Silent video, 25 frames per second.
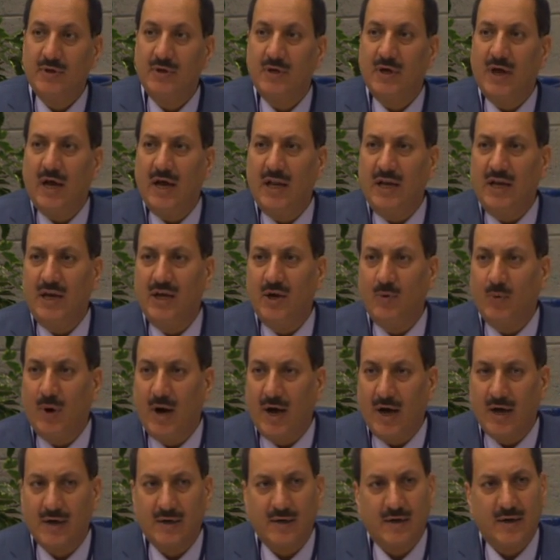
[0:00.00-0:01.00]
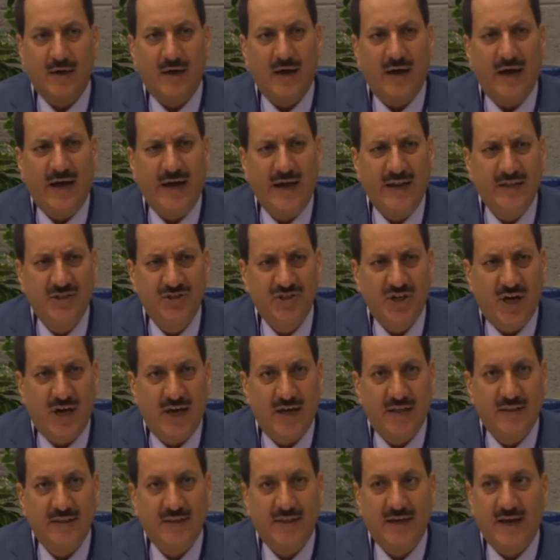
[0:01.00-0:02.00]
This is definitely
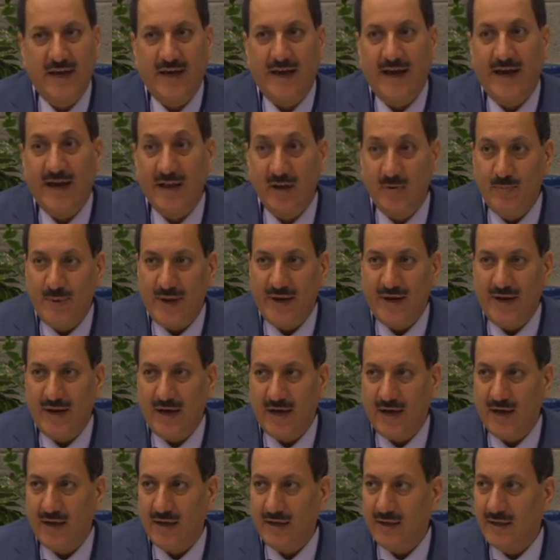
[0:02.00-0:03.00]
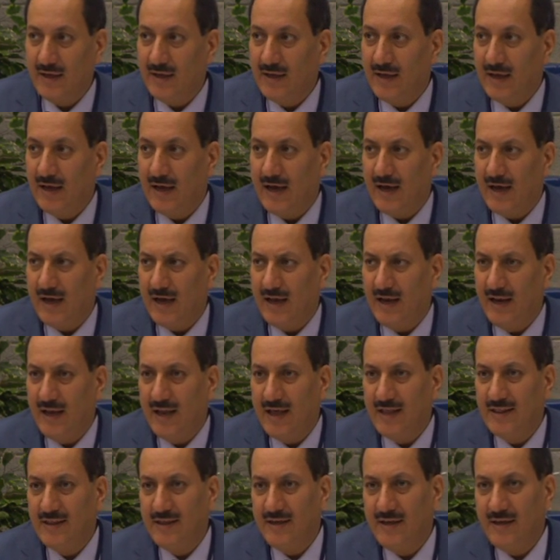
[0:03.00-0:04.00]
due to the absence of
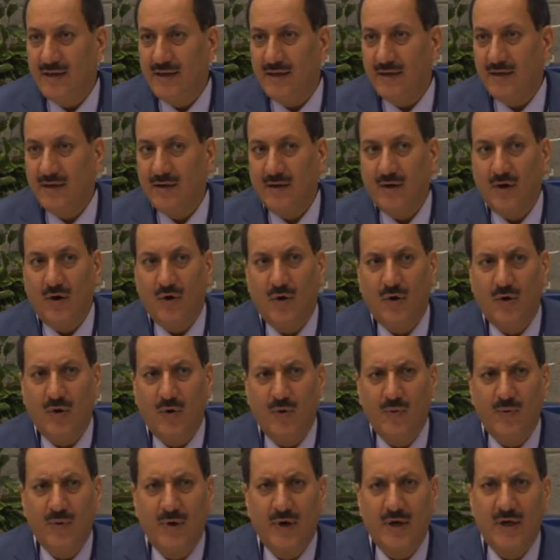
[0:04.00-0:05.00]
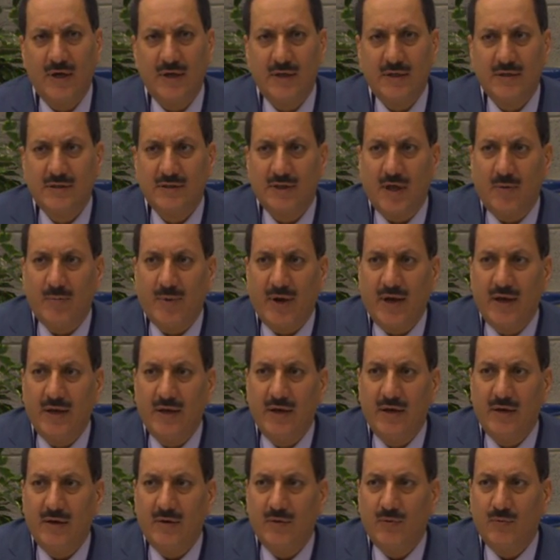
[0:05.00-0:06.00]
serious and constructive
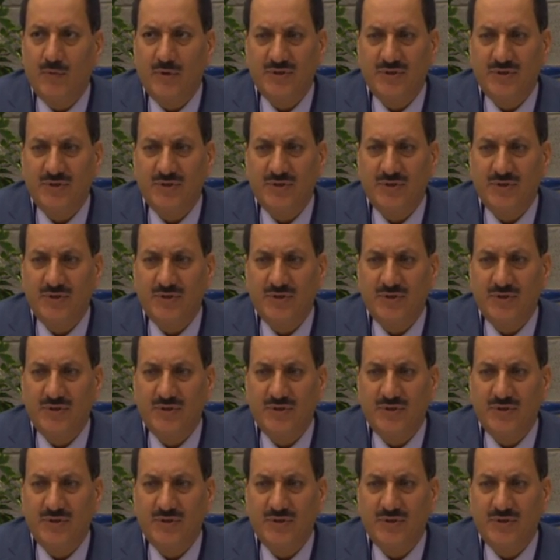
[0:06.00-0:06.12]
dialogue.